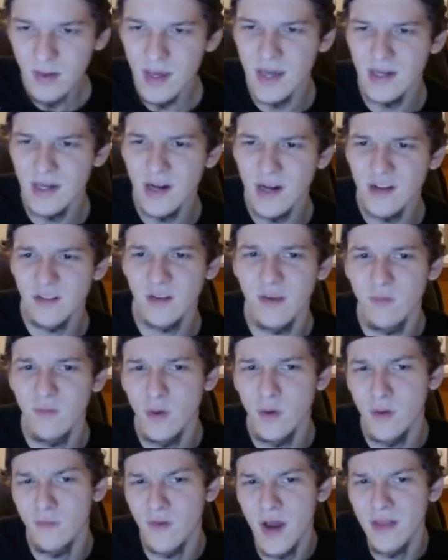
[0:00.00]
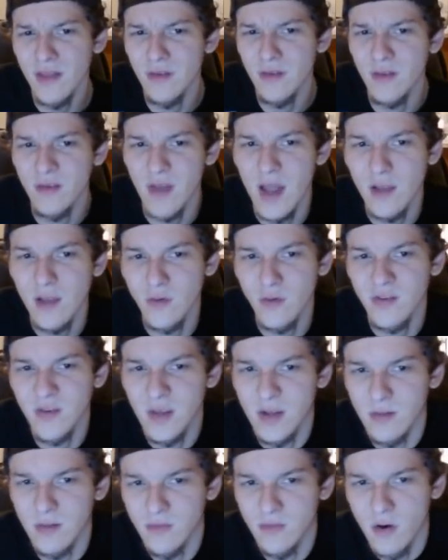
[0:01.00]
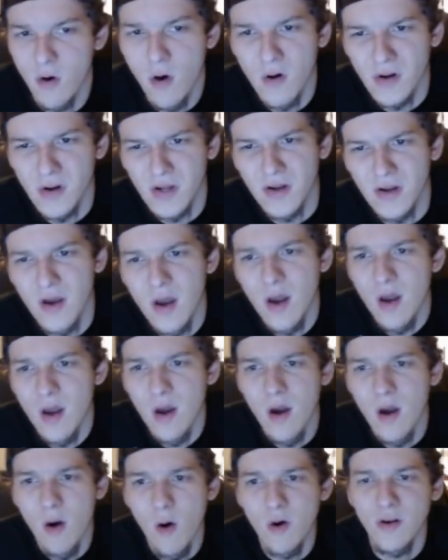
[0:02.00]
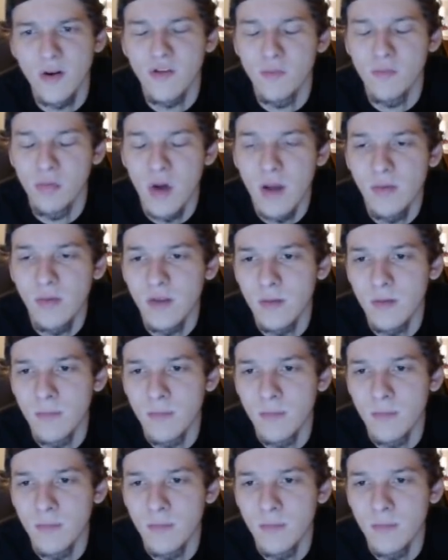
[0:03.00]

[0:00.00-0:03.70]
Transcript: And honestly, if you can find the salary to get up to Harden, Harden's probably the